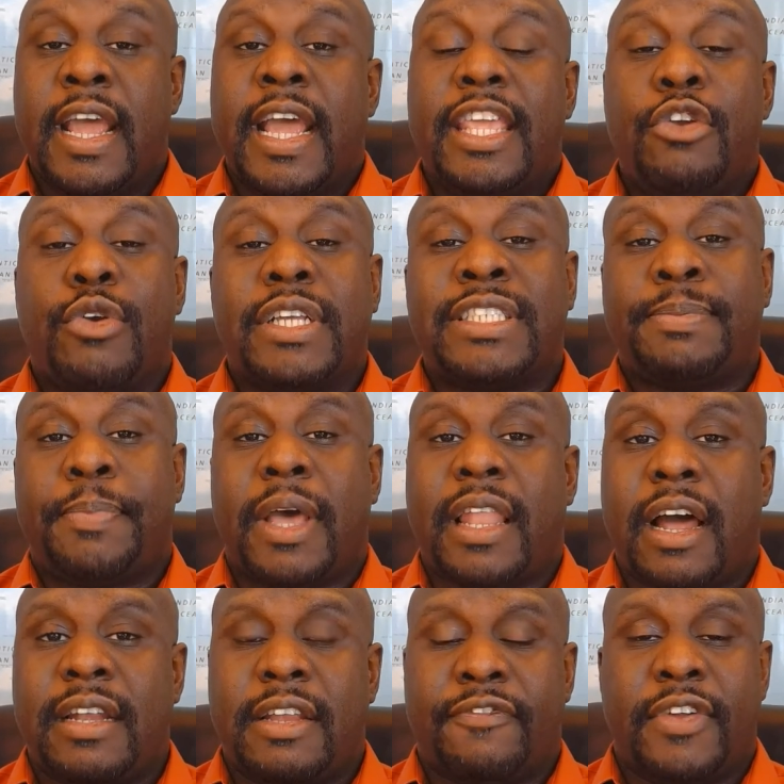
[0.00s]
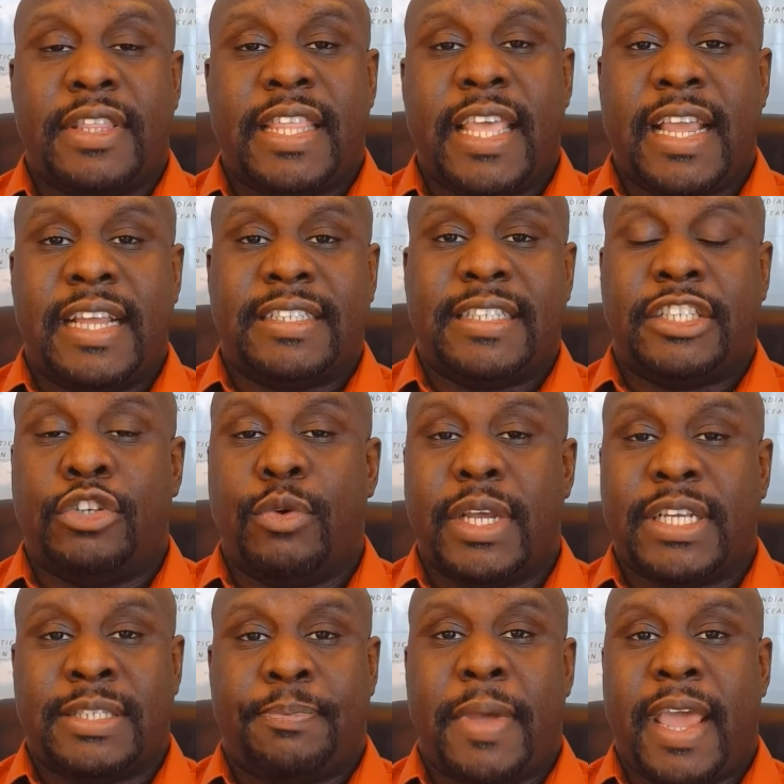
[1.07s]
you can spell out different things that you
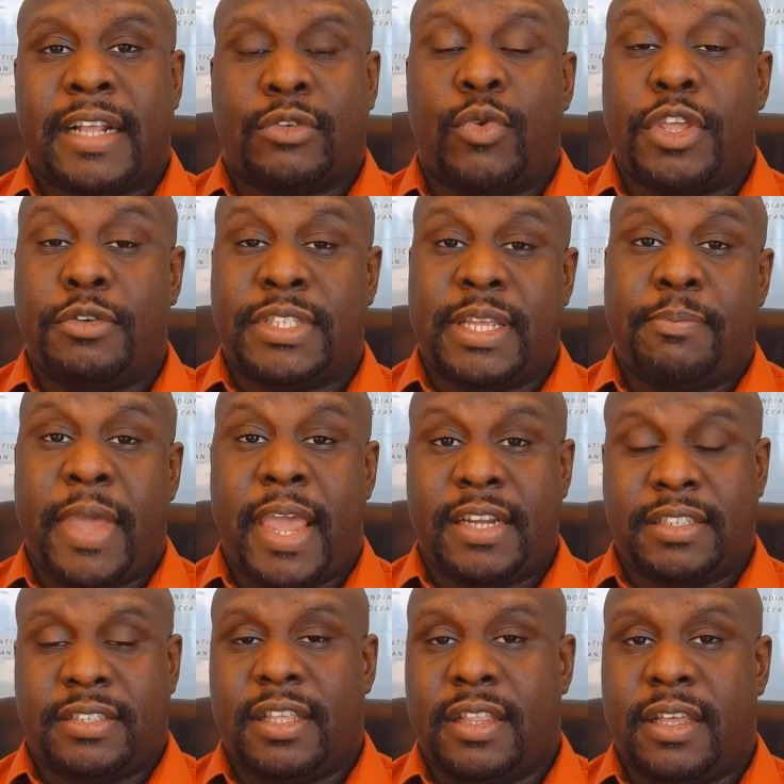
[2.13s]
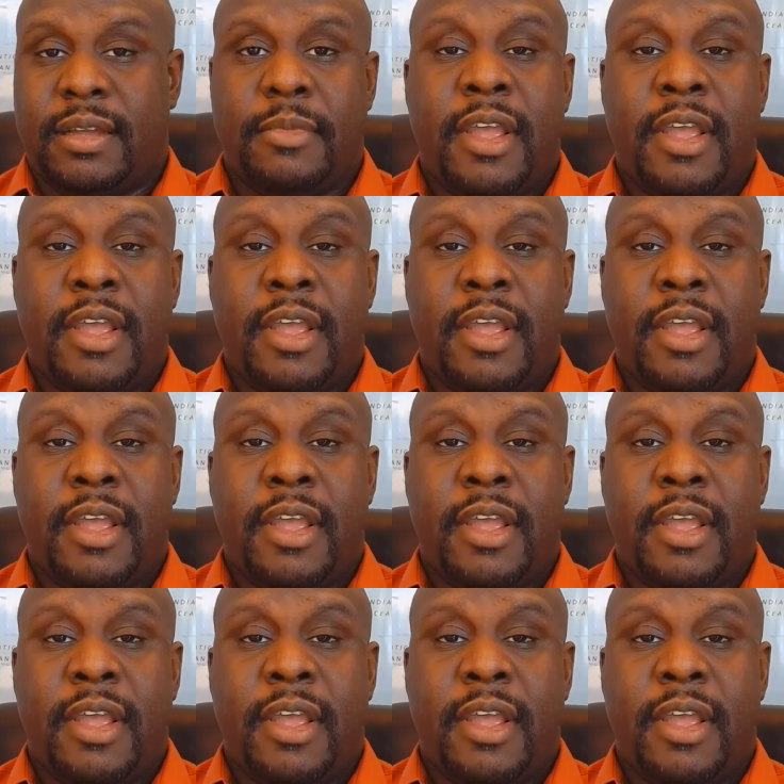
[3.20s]
expect when you send patients to them.